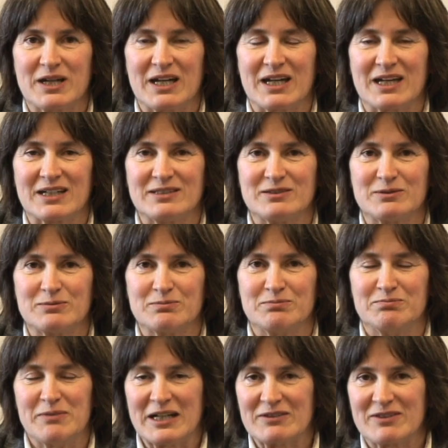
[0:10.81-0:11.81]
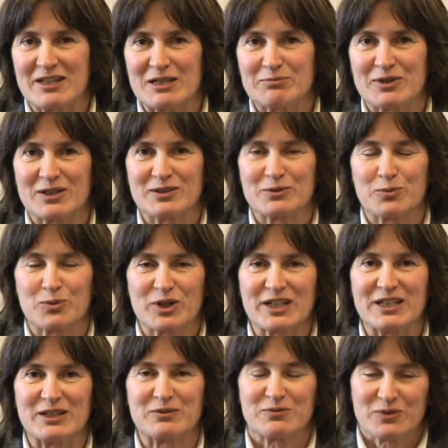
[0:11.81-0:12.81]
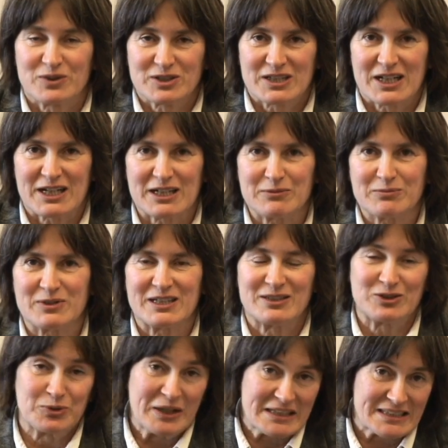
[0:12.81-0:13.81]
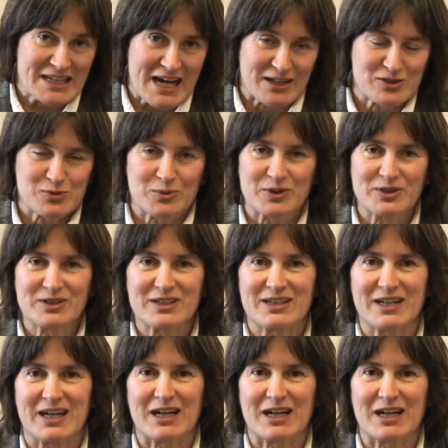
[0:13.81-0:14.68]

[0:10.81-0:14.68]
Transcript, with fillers: and many of them are working full time and doing tax work.